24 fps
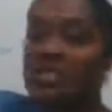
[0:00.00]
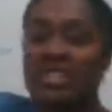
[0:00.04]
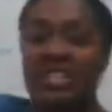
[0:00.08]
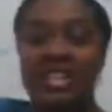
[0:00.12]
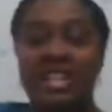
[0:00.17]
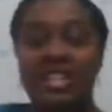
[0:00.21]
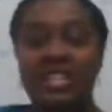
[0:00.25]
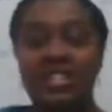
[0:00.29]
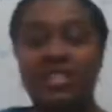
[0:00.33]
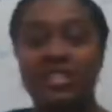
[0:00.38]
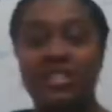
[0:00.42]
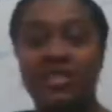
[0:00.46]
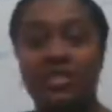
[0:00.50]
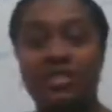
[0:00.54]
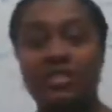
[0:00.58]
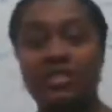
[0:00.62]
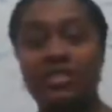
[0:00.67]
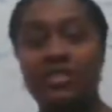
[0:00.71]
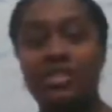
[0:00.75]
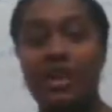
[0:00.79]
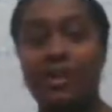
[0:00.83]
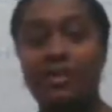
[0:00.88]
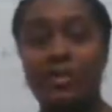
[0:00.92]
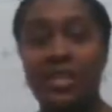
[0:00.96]
sentence, your
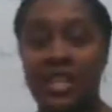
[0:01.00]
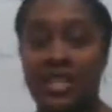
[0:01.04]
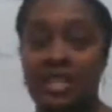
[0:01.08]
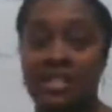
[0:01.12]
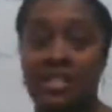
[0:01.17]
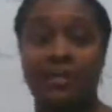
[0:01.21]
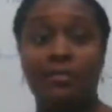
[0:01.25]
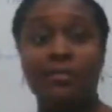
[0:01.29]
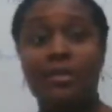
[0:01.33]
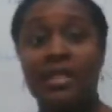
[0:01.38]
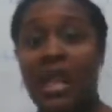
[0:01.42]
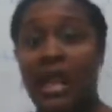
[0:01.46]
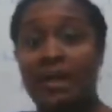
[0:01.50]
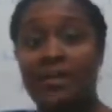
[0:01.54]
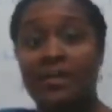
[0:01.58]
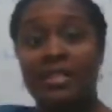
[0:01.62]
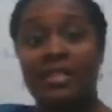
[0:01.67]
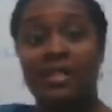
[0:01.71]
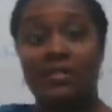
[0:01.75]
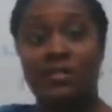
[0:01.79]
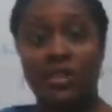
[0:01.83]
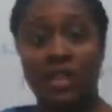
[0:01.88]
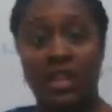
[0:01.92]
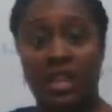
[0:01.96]
subject, sometimes a
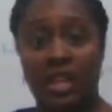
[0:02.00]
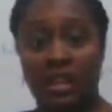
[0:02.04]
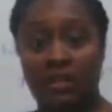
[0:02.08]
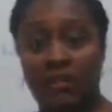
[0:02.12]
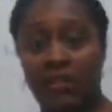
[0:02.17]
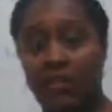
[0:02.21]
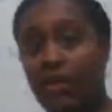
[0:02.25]
subject and a